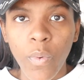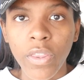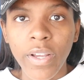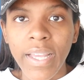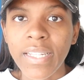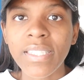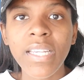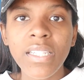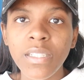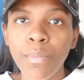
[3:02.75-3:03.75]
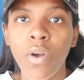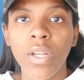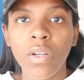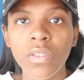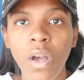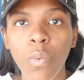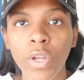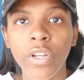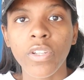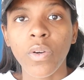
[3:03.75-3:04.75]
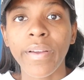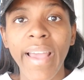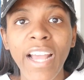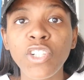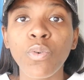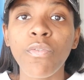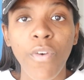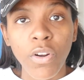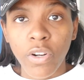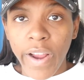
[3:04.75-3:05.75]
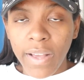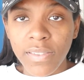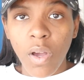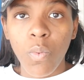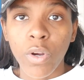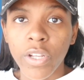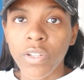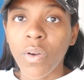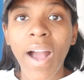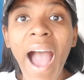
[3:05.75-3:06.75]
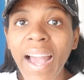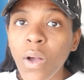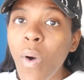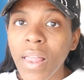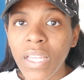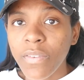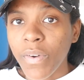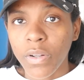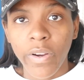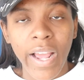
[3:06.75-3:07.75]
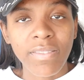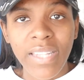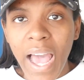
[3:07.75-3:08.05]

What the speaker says: whether it's testimonials on what you're doing, actual photographs on what you're doing, high quality photographs.